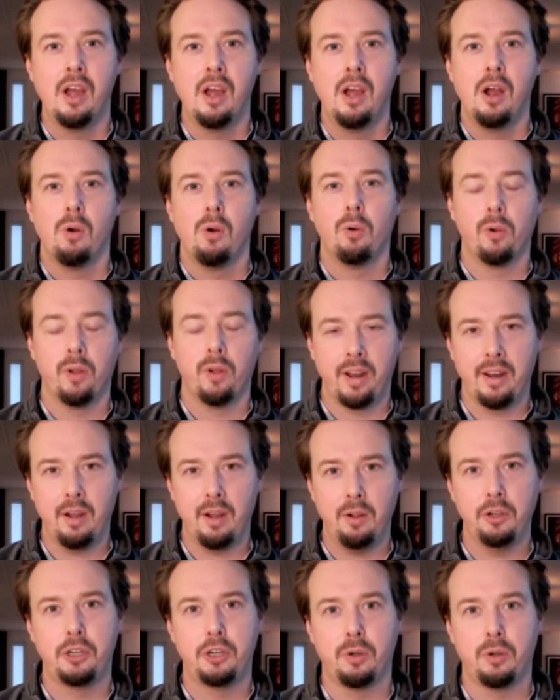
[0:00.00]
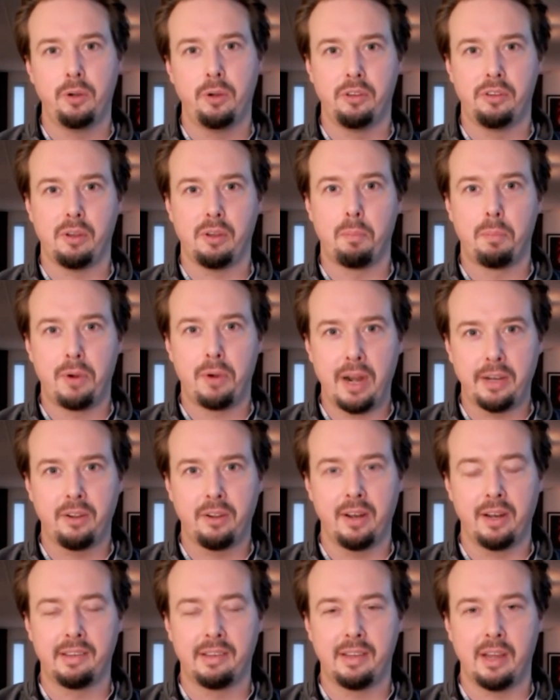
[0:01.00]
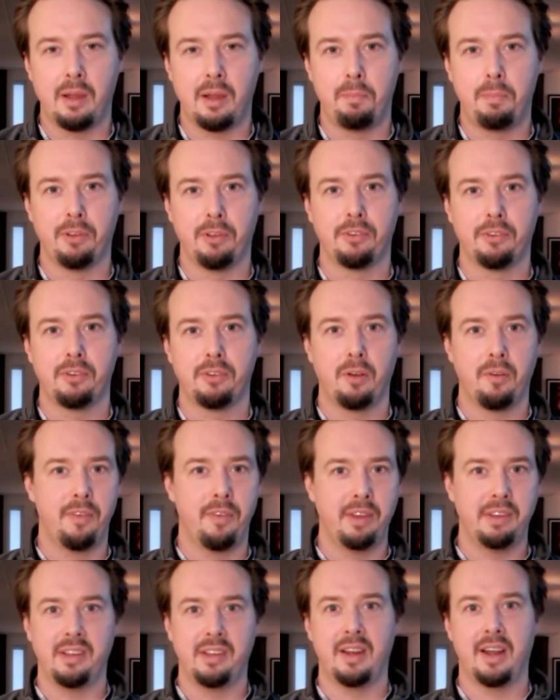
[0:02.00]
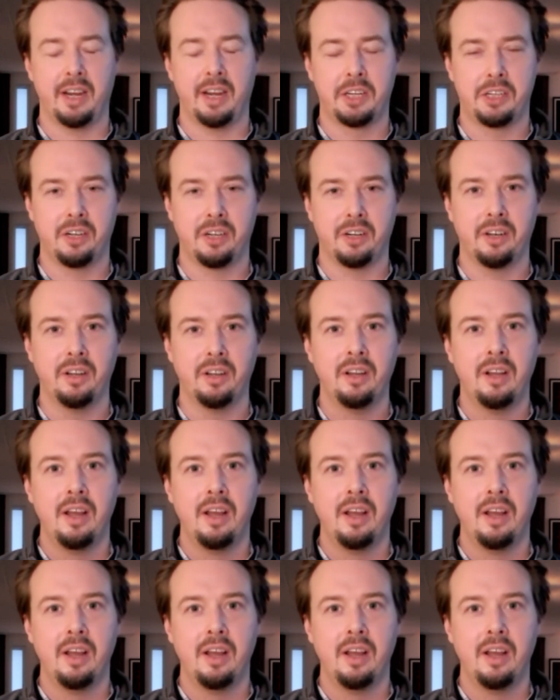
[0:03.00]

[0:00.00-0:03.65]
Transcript: We're going to now show you some practical examples of this in action,